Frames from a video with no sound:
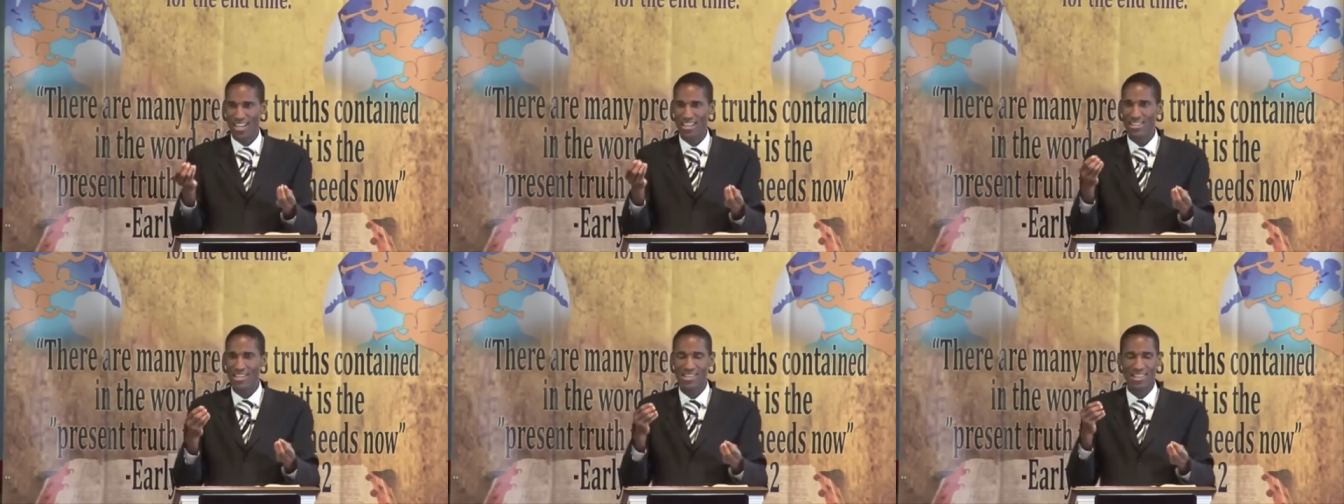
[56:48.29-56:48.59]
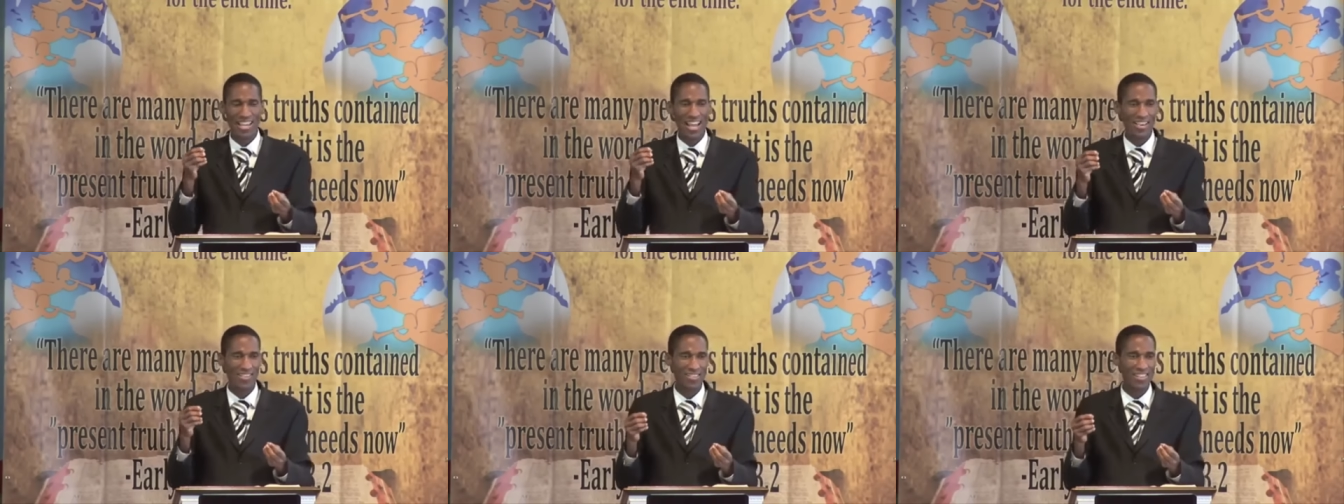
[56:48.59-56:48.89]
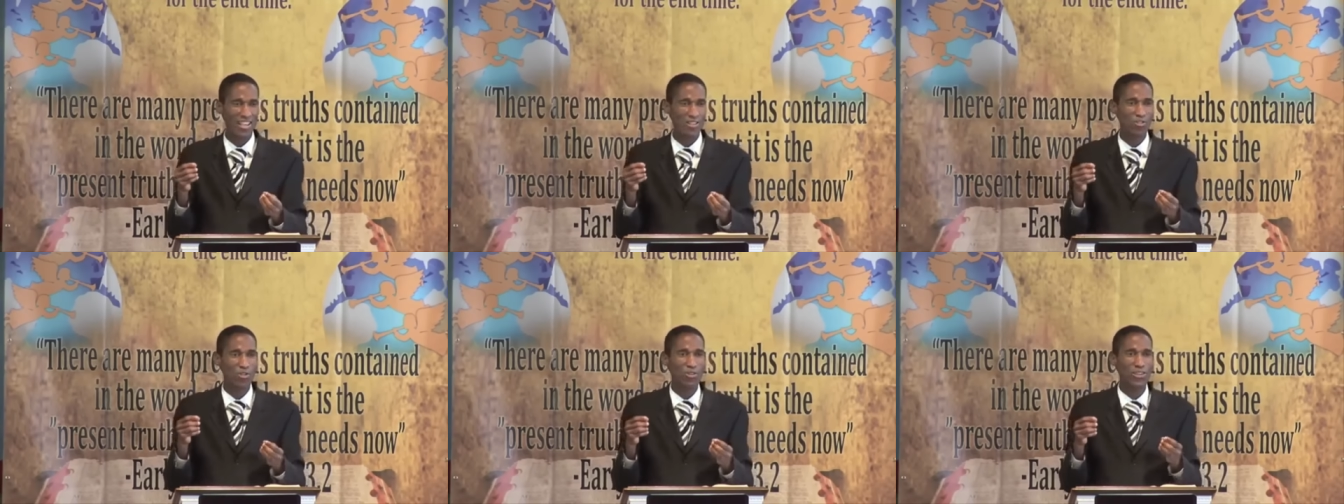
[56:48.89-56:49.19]
in this last
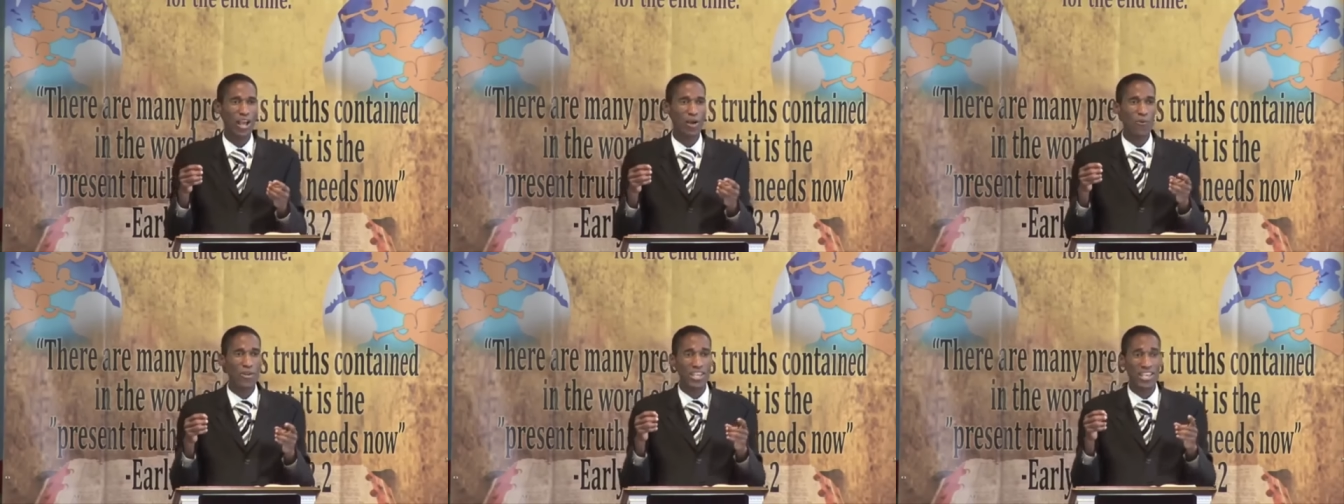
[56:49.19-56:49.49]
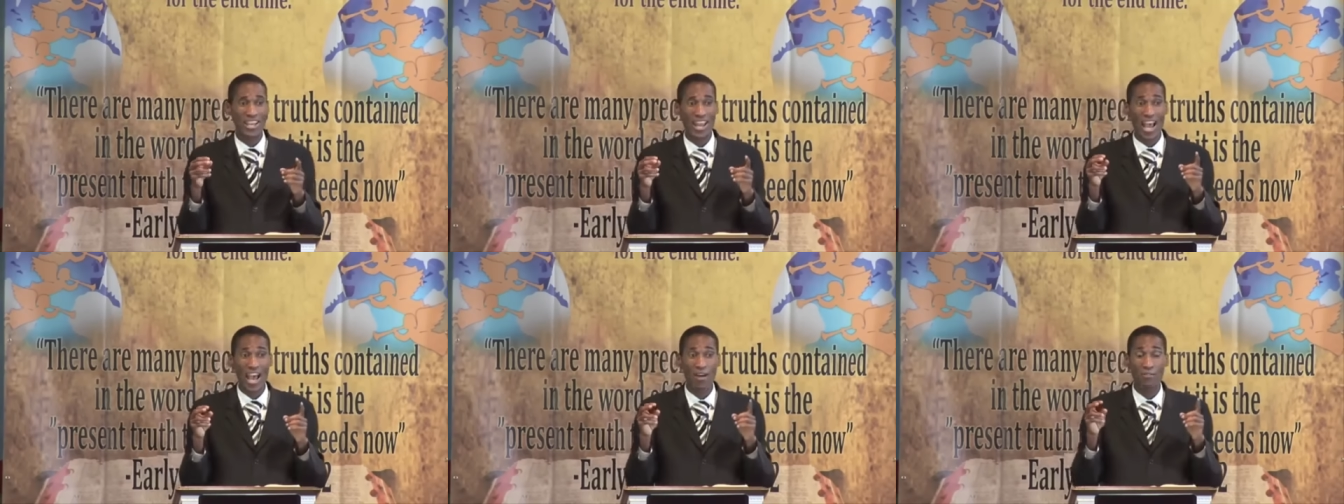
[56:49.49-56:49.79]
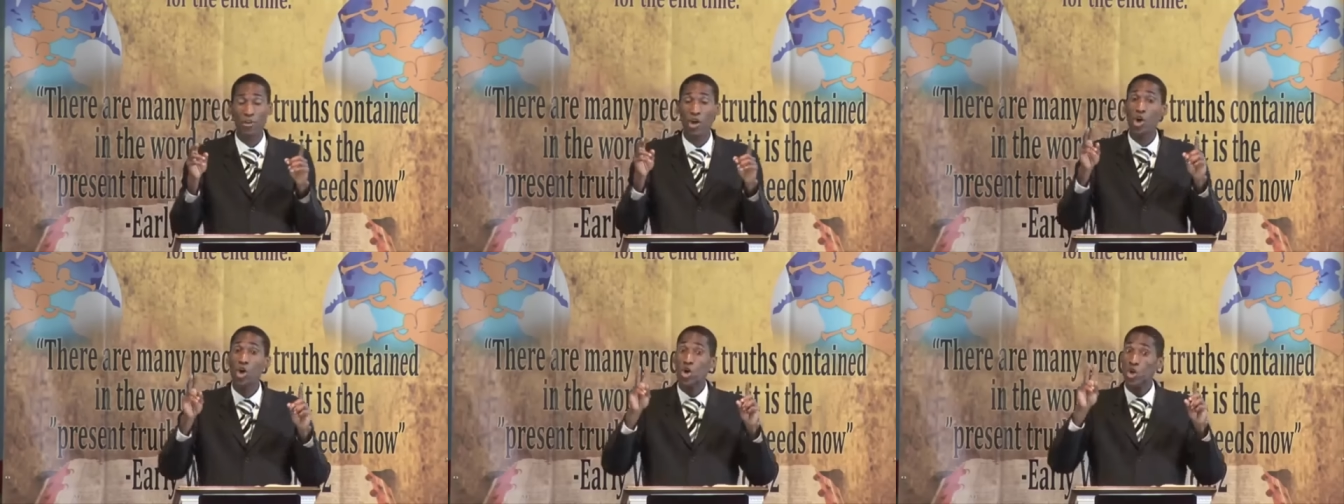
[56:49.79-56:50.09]
day so that we can
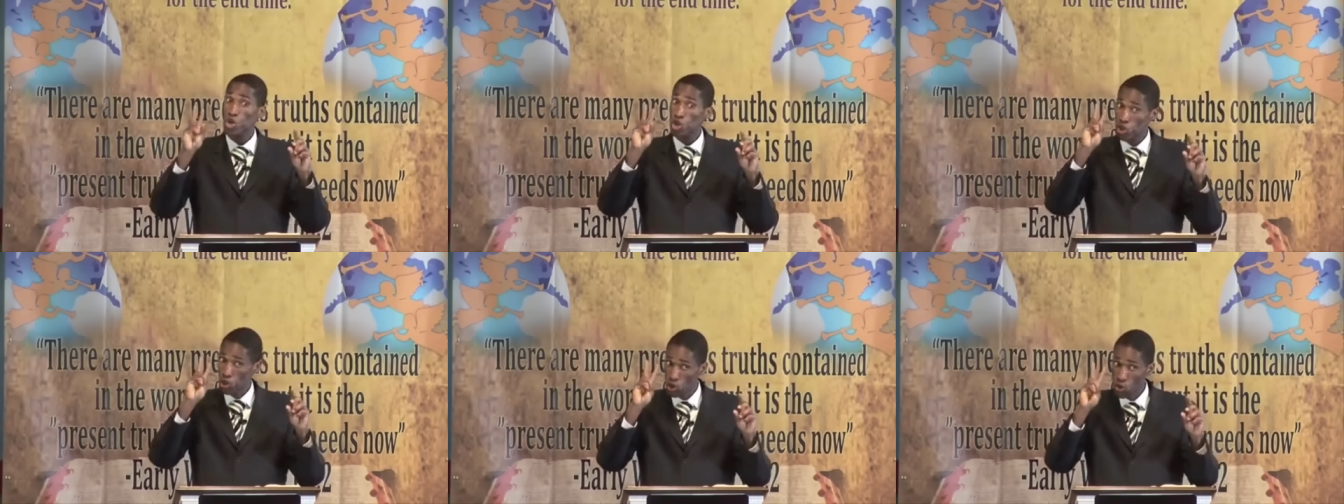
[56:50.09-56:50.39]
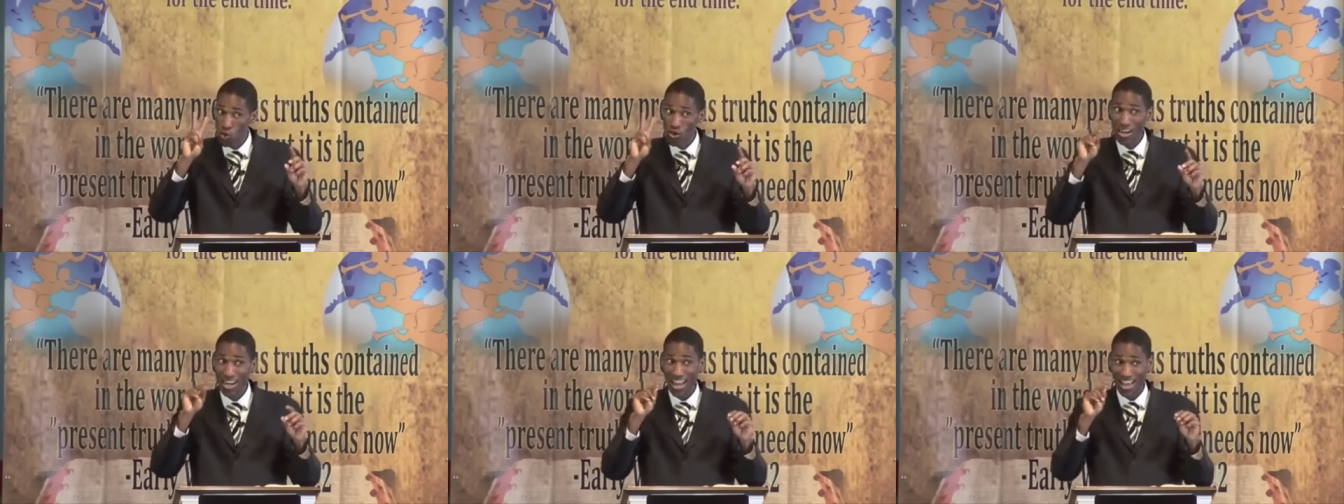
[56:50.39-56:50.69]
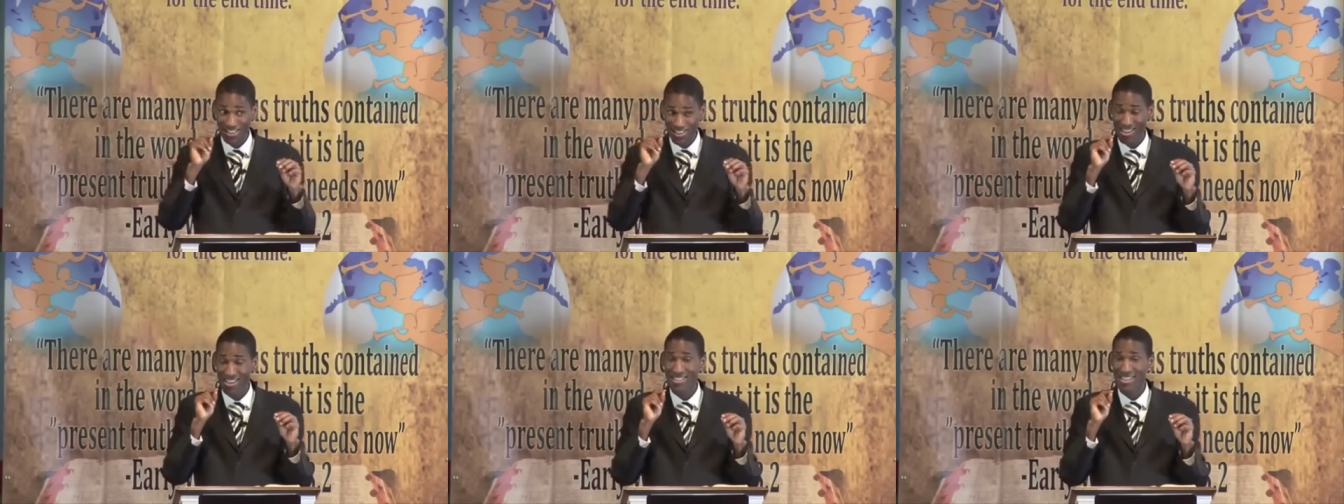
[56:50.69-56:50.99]
have two
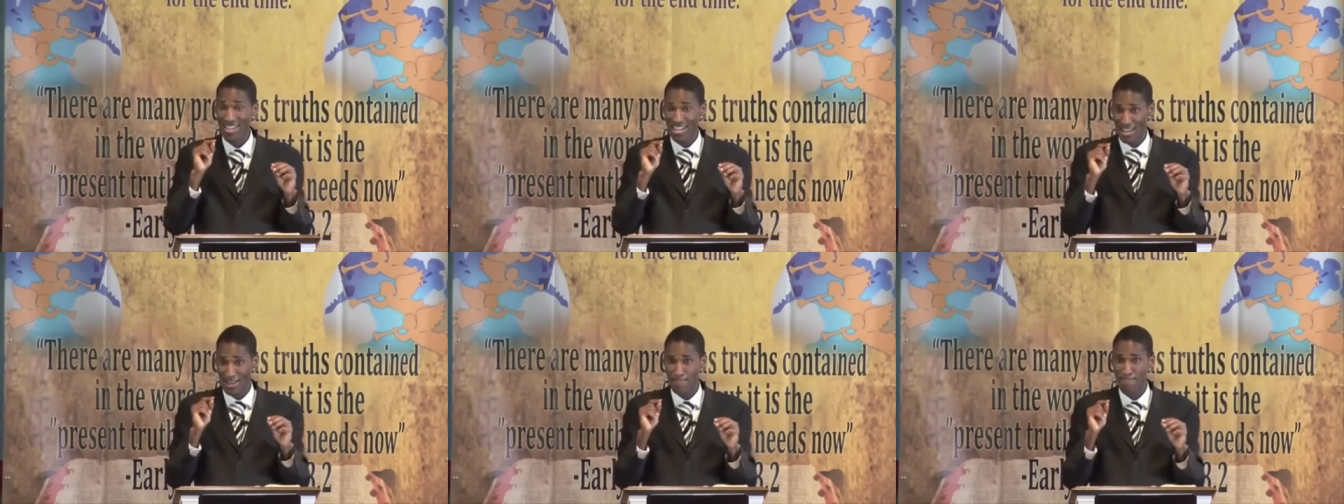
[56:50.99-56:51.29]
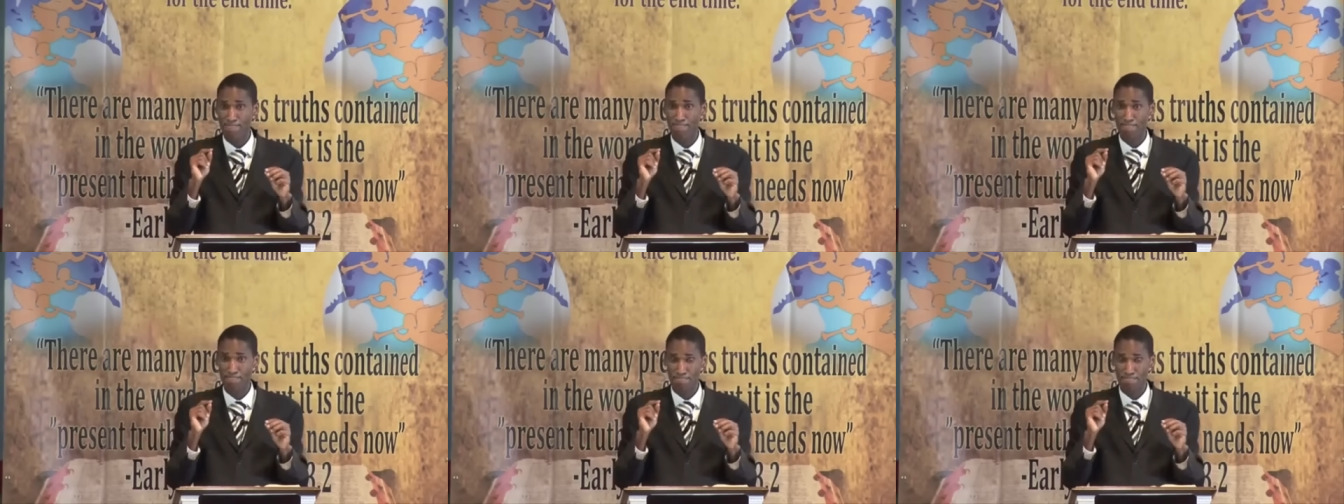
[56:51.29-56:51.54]
classes again?